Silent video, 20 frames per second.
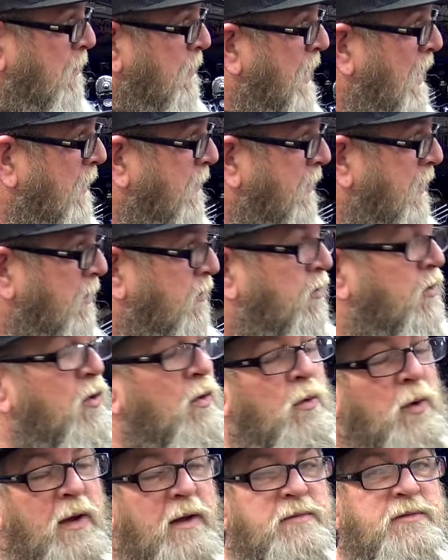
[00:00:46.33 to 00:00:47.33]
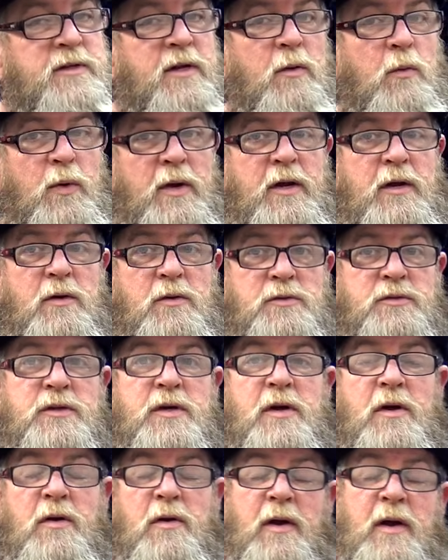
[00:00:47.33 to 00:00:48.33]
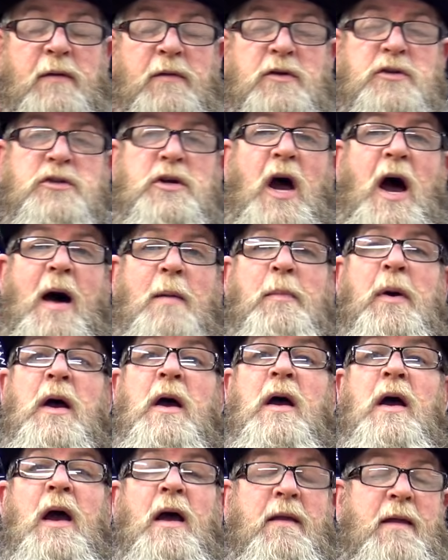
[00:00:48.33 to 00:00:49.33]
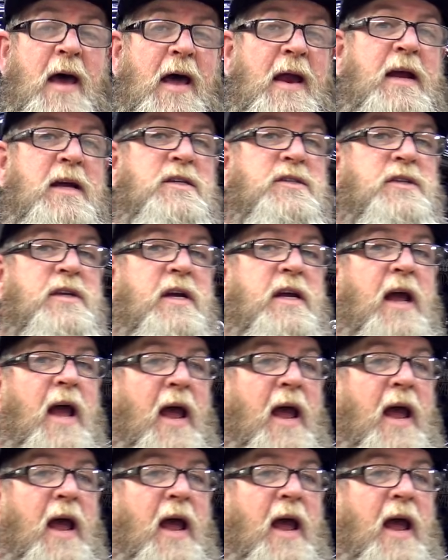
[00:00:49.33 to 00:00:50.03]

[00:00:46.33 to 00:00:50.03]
about the two lifts that we use here in the shop, and that is the